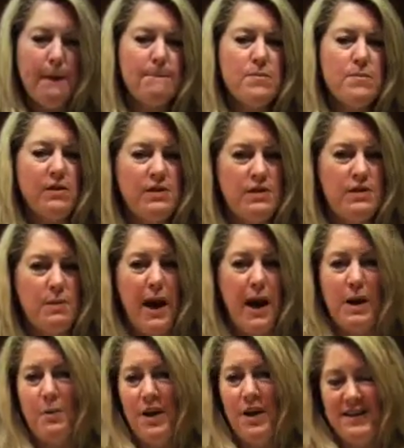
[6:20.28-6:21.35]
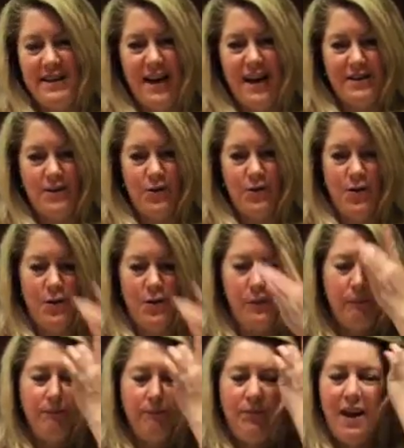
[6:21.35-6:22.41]
This is my caprese casserole,
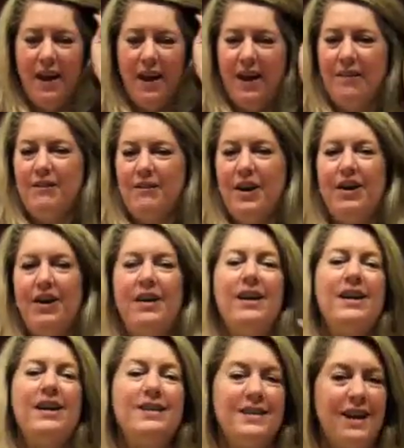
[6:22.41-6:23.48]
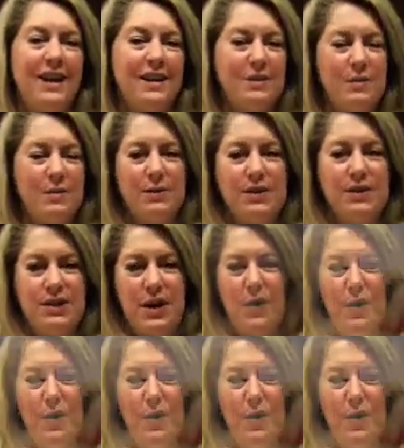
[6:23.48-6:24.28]
and I'm very excited to be able to share